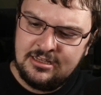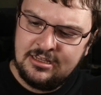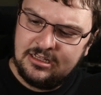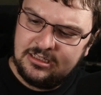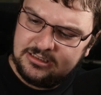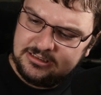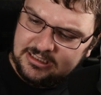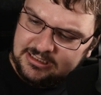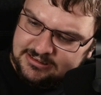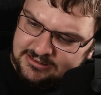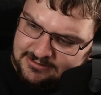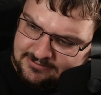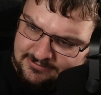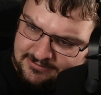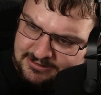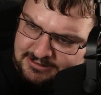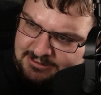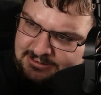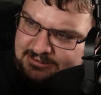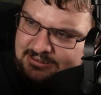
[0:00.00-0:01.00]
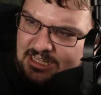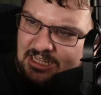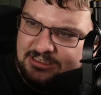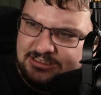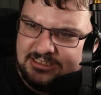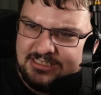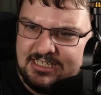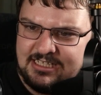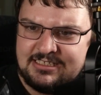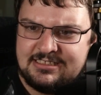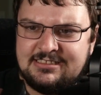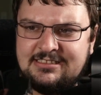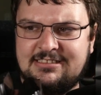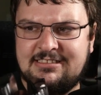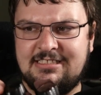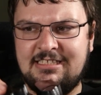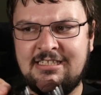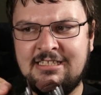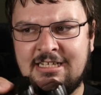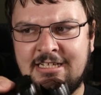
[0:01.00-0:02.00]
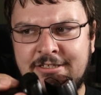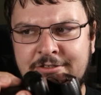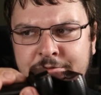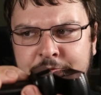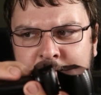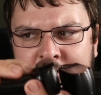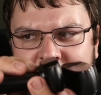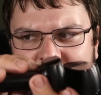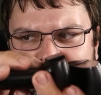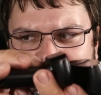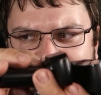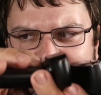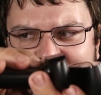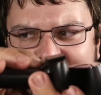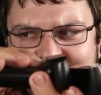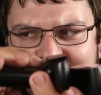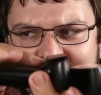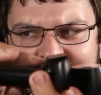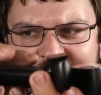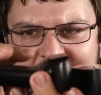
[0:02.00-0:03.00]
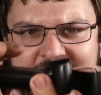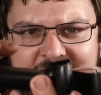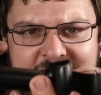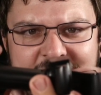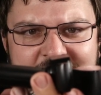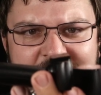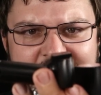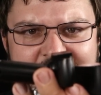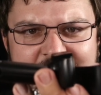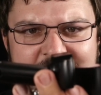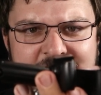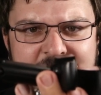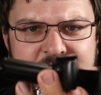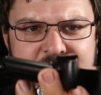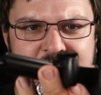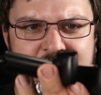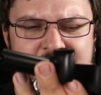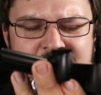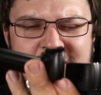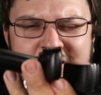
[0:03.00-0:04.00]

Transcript: The Logitech C920 is a little thicker.